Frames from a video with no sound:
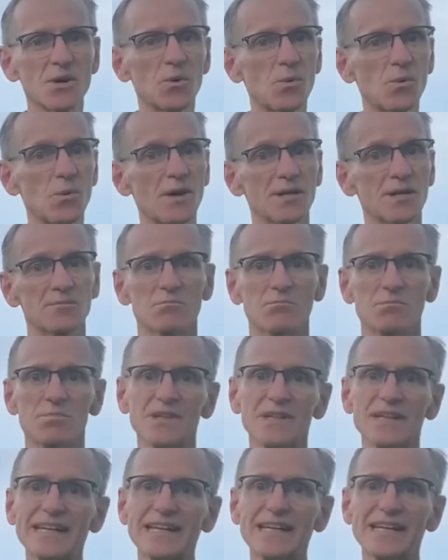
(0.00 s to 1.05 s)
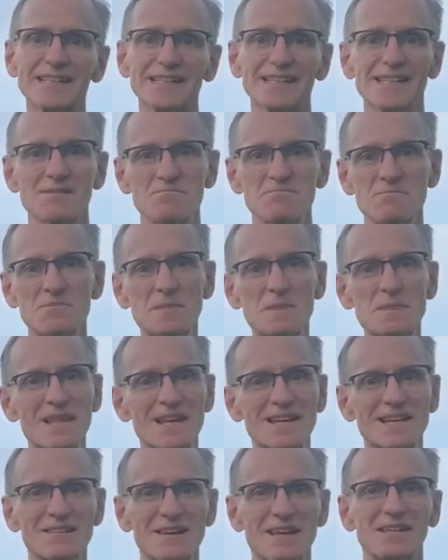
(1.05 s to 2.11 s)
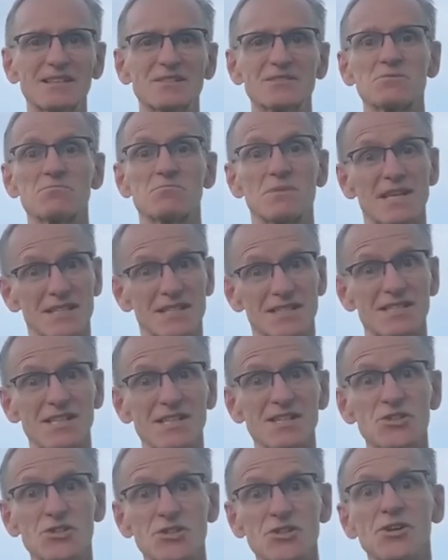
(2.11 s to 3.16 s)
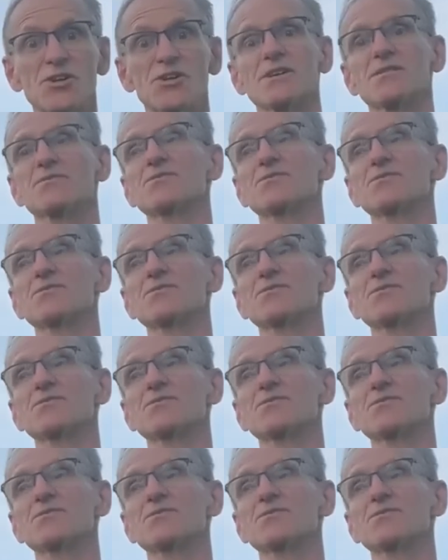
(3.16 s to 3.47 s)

one plane. And it's easier if